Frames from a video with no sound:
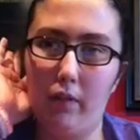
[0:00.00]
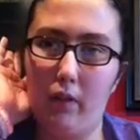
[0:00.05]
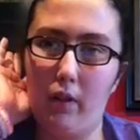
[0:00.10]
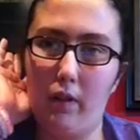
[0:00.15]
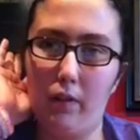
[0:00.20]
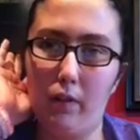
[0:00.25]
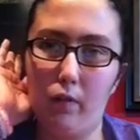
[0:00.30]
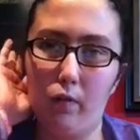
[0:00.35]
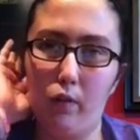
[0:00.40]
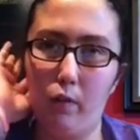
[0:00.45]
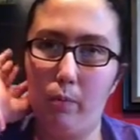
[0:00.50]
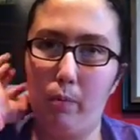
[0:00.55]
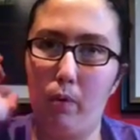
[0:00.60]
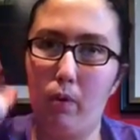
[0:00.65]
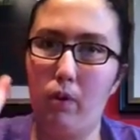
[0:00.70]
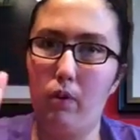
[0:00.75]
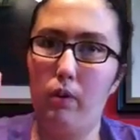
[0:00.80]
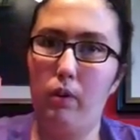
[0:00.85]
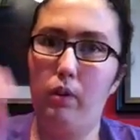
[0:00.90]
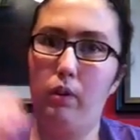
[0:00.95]
fall through the
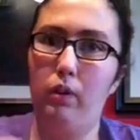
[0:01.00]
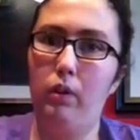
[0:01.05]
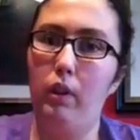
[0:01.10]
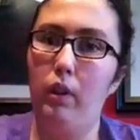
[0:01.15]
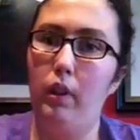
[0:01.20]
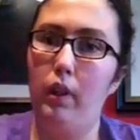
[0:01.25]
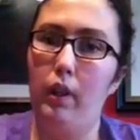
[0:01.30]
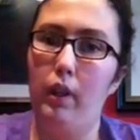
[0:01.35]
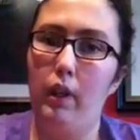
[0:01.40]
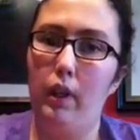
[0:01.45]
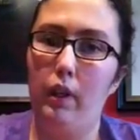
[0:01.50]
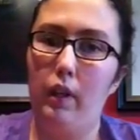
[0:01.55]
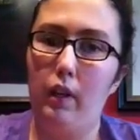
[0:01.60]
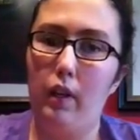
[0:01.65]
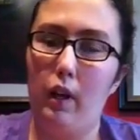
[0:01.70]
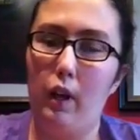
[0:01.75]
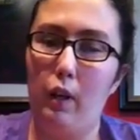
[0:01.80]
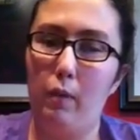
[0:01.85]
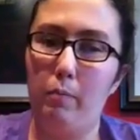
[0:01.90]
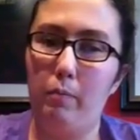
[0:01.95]
portal,
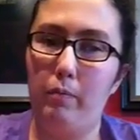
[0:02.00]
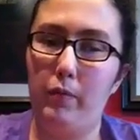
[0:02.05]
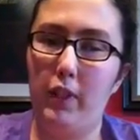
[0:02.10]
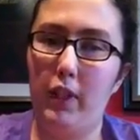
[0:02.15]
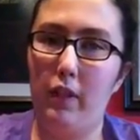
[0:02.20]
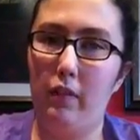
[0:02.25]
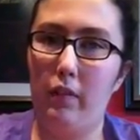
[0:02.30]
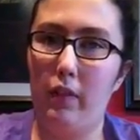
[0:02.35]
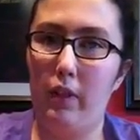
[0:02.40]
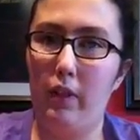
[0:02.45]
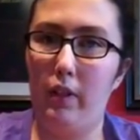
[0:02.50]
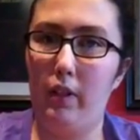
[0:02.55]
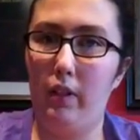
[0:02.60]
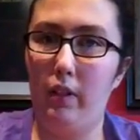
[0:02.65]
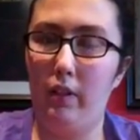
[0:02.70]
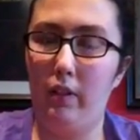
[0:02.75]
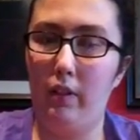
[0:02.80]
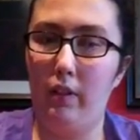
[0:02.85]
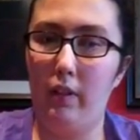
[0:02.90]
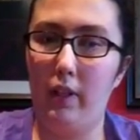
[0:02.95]
David
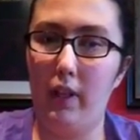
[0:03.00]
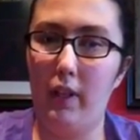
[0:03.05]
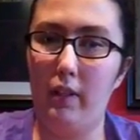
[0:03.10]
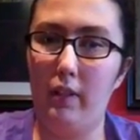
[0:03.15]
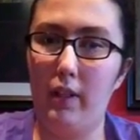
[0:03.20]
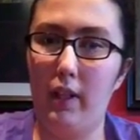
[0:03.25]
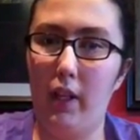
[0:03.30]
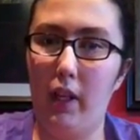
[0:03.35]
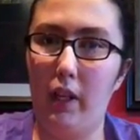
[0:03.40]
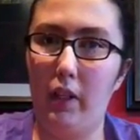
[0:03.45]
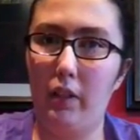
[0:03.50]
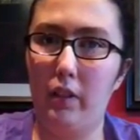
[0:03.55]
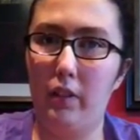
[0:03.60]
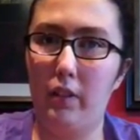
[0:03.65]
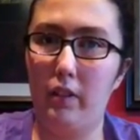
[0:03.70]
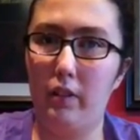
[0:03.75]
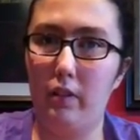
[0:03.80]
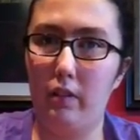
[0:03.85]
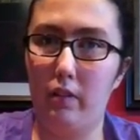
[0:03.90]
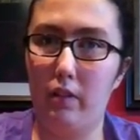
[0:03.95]
then
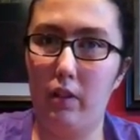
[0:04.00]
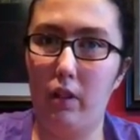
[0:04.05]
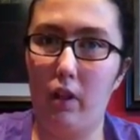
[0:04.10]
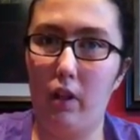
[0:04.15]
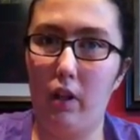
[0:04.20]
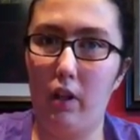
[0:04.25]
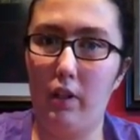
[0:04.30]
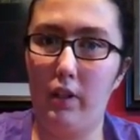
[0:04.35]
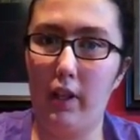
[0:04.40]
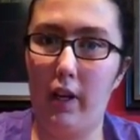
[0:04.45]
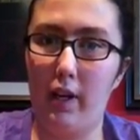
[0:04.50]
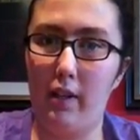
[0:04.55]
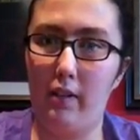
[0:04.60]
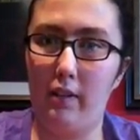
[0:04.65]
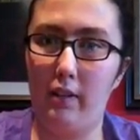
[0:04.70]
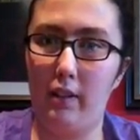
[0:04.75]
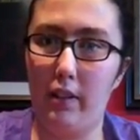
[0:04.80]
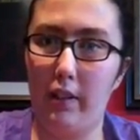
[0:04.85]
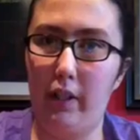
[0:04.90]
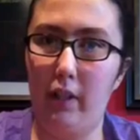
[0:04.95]
takes charge as
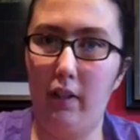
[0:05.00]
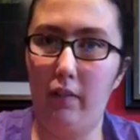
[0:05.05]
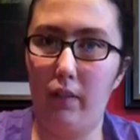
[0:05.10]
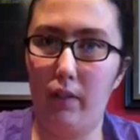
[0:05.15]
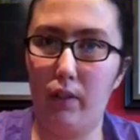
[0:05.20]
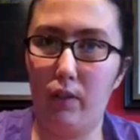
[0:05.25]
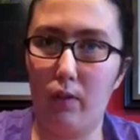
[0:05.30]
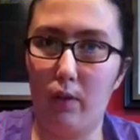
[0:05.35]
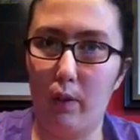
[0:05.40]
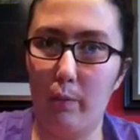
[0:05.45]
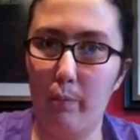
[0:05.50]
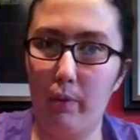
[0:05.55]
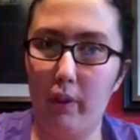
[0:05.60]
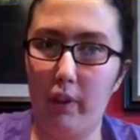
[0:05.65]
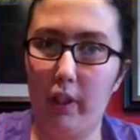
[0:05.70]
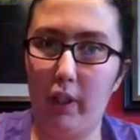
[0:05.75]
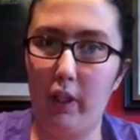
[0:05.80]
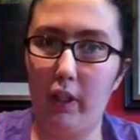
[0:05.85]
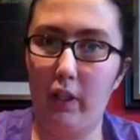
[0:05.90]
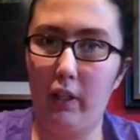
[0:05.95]
the sheriff of
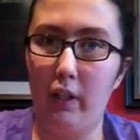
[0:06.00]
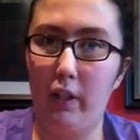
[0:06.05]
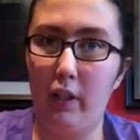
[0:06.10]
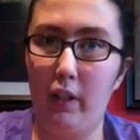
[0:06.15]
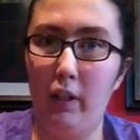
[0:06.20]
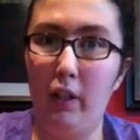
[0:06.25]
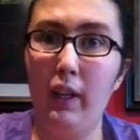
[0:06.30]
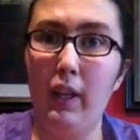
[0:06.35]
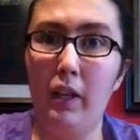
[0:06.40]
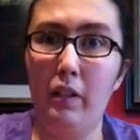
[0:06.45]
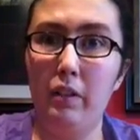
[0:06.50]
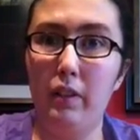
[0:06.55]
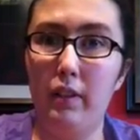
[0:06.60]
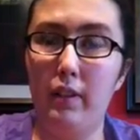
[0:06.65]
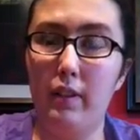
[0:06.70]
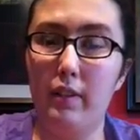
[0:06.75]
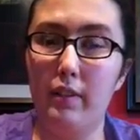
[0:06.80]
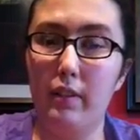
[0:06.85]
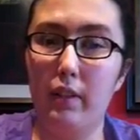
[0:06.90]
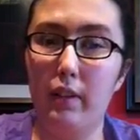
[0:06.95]
Storybrooke, and he actually
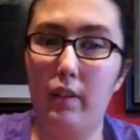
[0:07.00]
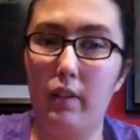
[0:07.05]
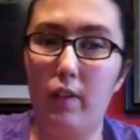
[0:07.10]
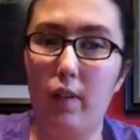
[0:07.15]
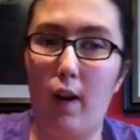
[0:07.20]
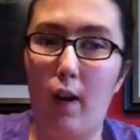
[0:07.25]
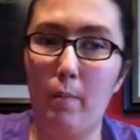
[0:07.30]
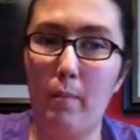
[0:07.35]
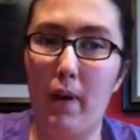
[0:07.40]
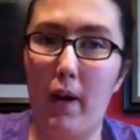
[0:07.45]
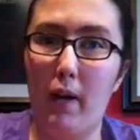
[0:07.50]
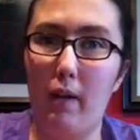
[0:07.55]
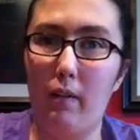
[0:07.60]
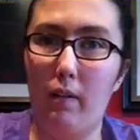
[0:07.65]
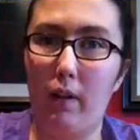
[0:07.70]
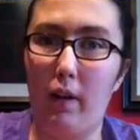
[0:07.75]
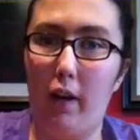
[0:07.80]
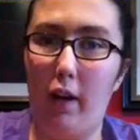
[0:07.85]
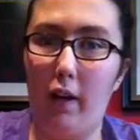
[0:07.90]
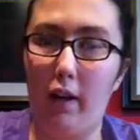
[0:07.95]
does a good job
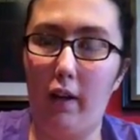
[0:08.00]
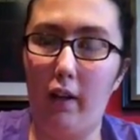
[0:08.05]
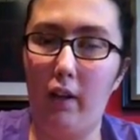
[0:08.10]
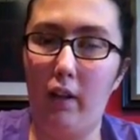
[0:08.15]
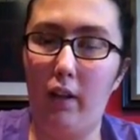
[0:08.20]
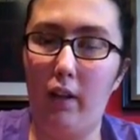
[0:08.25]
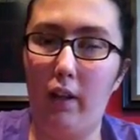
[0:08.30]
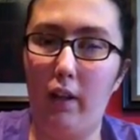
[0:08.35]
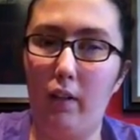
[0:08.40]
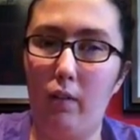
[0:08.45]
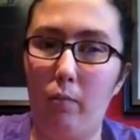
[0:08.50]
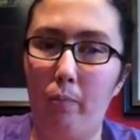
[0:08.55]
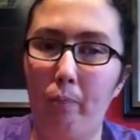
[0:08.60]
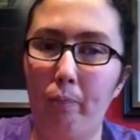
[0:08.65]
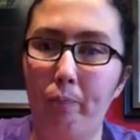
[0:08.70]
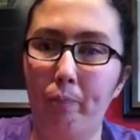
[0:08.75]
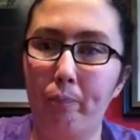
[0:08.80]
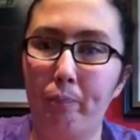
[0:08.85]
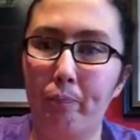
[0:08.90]
at it. And